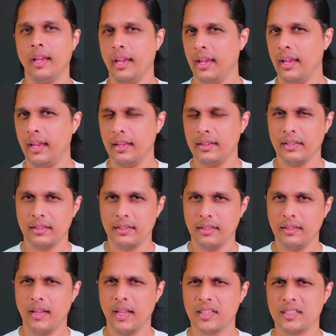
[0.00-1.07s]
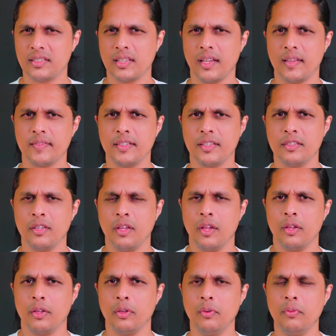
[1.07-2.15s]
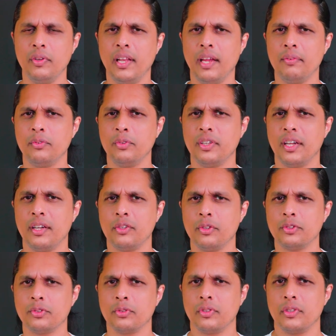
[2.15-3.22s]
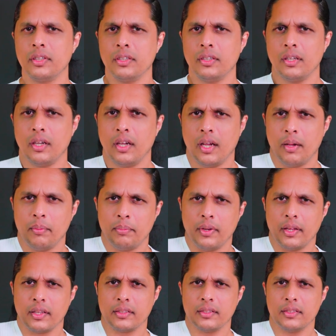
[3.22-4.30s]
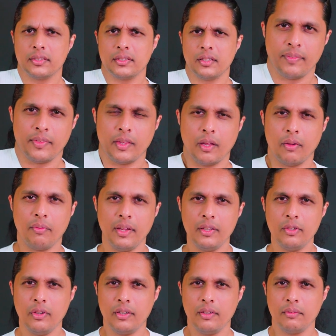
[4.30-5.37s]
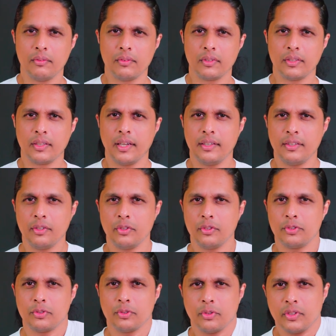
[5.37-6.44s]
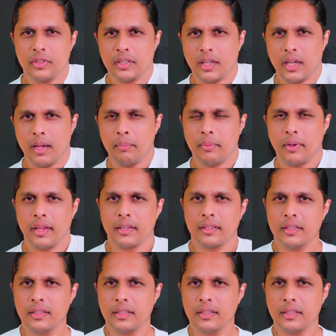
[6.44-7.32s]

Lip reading: And the third exercise is you will have to get your shoulder up like this. Now when you are getting your shoulder up like